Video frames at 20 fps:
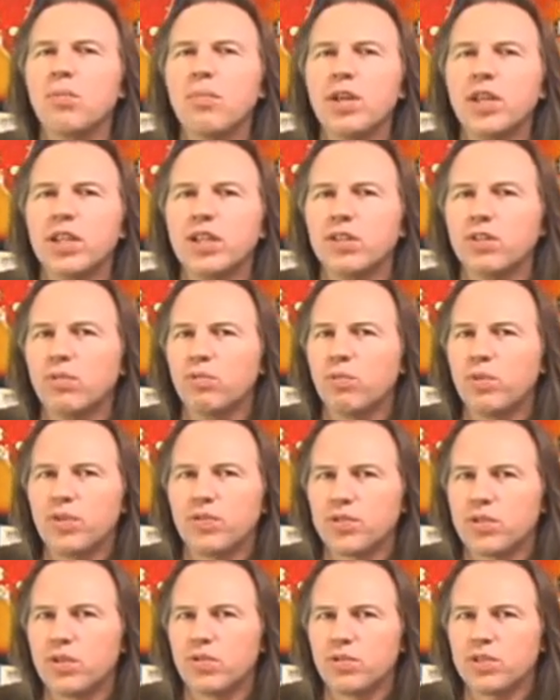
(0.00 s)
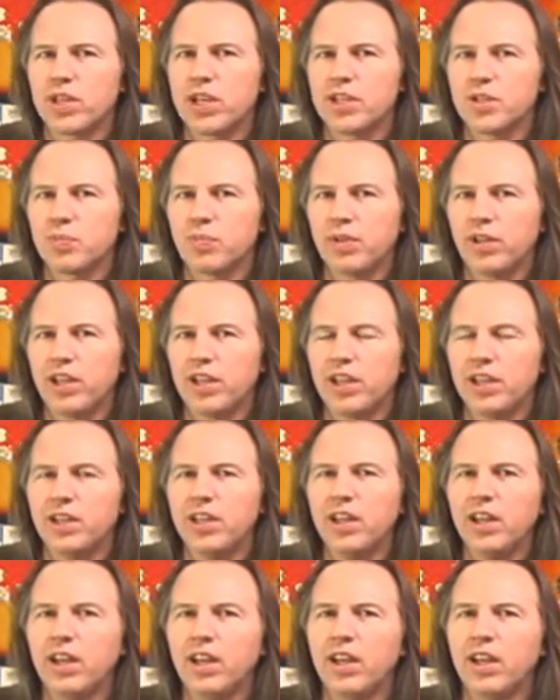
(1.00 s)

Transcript: many of the riffs those guys played.